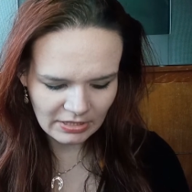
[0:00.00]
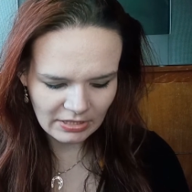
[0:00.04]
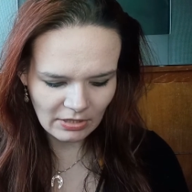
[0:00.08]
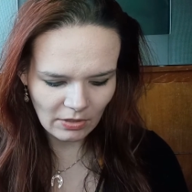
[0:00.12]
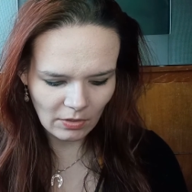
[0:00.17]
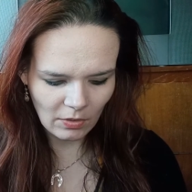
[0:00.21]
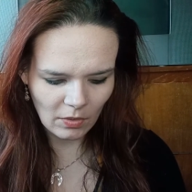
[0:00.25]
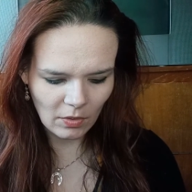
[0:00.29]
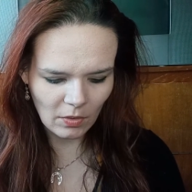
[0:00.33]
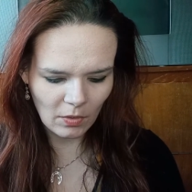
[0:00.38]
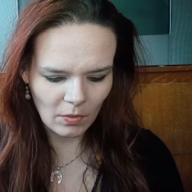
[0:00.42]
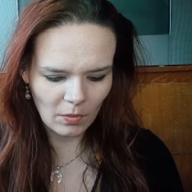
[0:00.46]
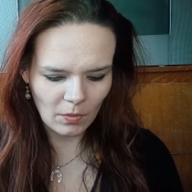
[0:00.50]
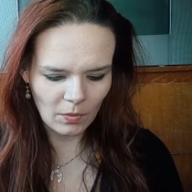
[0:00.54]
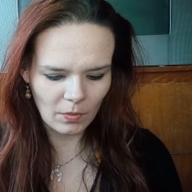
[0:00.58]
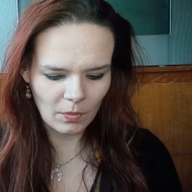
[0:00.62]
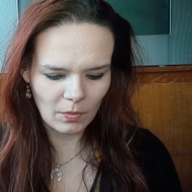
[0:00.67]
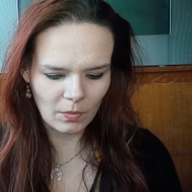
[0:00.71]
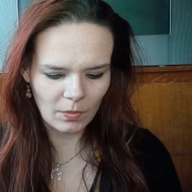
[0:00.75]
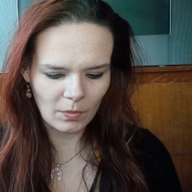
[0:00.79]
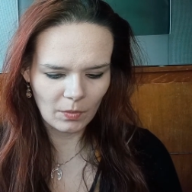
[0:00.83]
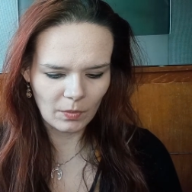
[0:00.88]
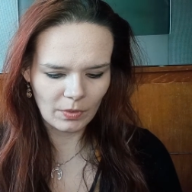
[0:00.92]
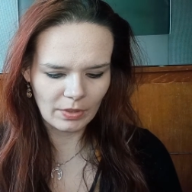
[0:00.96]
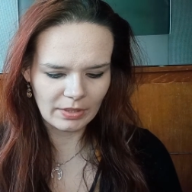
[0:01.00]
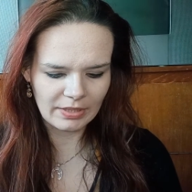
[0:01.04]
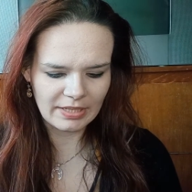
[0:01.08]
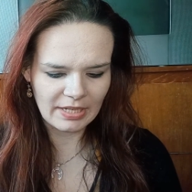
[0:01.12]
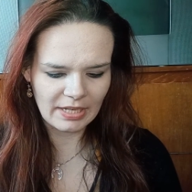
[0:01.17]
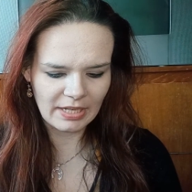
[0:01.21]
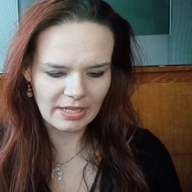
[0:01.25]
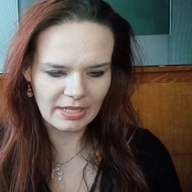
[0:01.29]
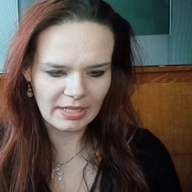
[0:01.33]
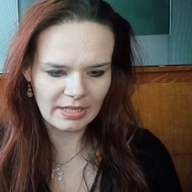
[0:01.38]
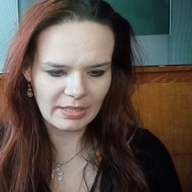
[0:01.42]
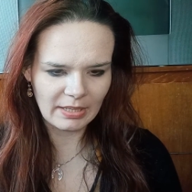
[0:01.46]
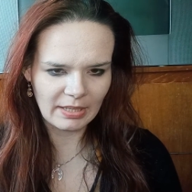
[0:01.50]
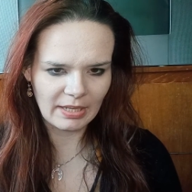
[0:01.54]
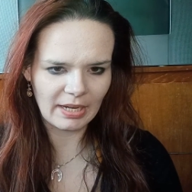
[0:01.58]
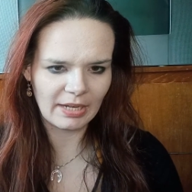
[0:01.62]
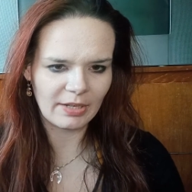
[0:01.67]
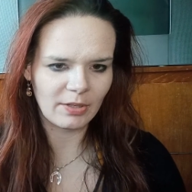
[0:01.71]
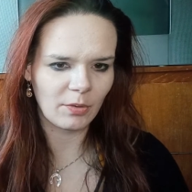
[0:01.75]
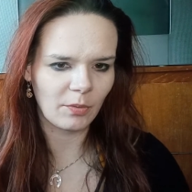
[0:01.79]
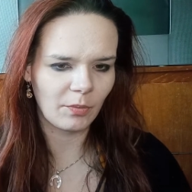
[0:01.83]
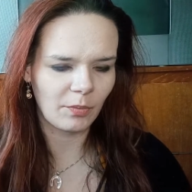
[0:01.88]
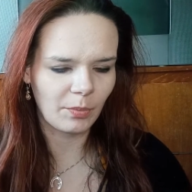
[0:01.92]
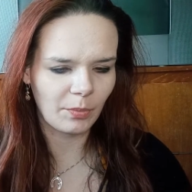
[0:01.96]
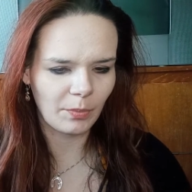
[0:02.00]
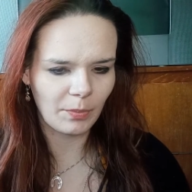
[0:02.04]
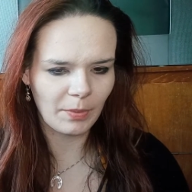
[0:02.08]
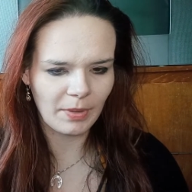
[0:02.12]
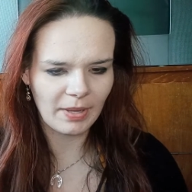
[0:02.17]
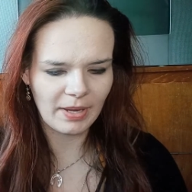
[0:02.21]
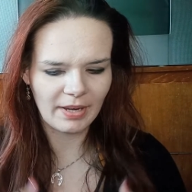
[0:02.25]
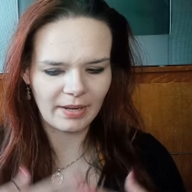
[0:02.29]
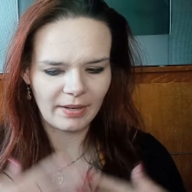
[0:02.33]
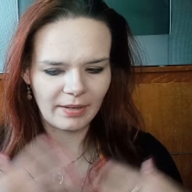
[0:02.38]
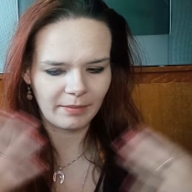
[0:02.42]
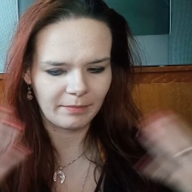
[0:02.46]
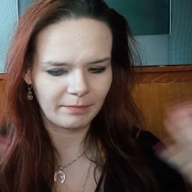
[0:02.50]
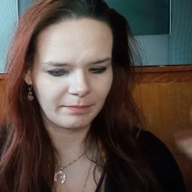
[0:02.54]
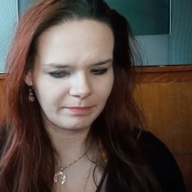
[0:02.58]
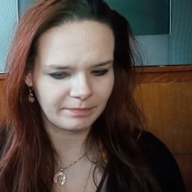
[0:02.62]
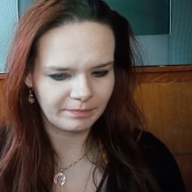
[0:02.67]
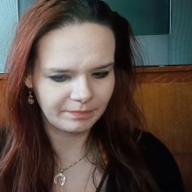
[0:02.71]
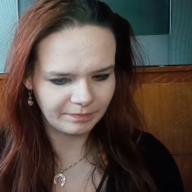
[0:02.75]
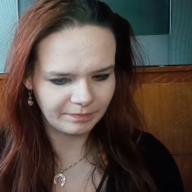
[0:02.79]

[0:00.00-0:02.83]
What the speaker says: So they kind of were...